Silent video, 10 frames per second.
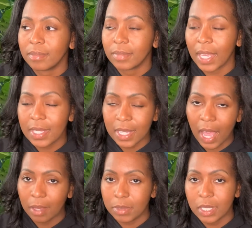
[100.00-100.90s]
they
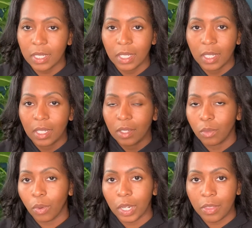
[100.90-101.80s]
stopped
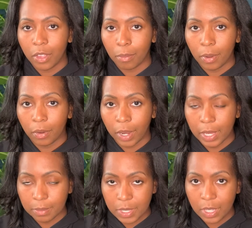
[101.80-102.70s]
running their
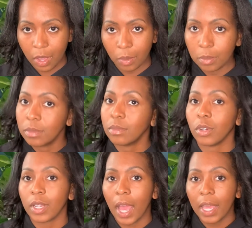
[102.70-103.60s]
program, so
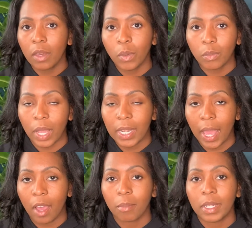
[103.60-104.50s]
we're not in one right
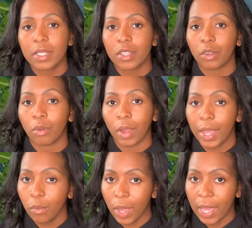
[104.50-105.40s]
now, but it's a
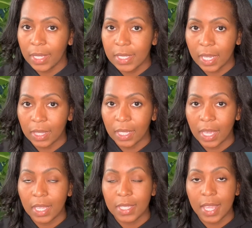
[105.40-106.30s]
great way to get the
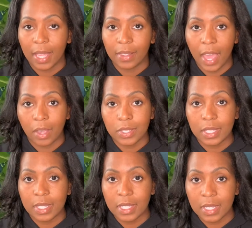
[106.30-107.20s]
kids out of the house
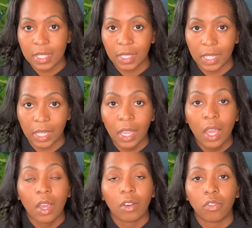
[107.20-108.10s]
consistently
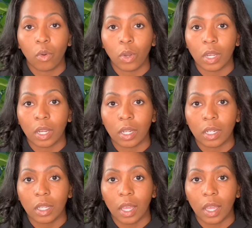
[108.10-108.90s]
for